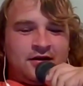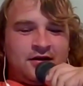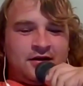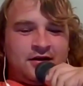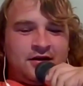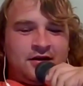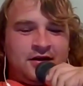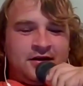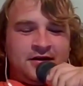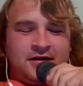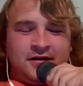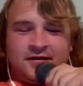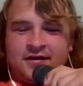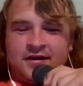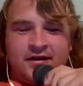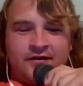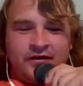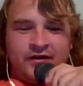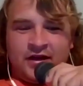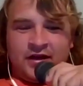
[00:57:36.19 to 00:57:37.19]
it doesn't
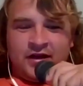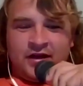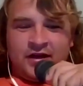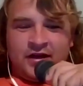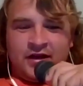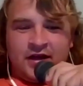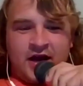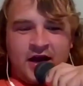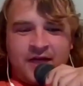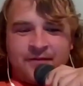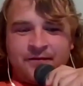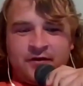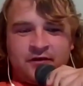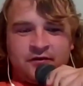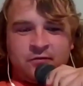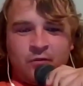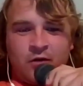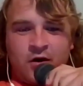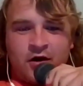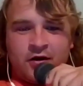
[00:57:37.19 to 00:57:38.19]
have any obvious
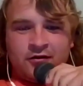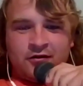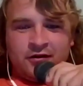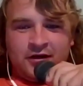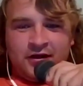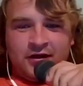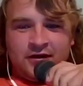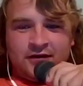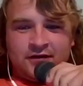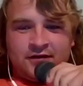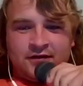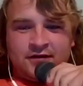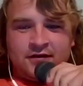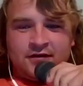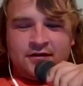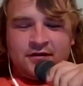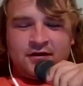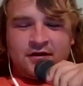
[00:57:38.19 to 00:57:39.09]
water leaks.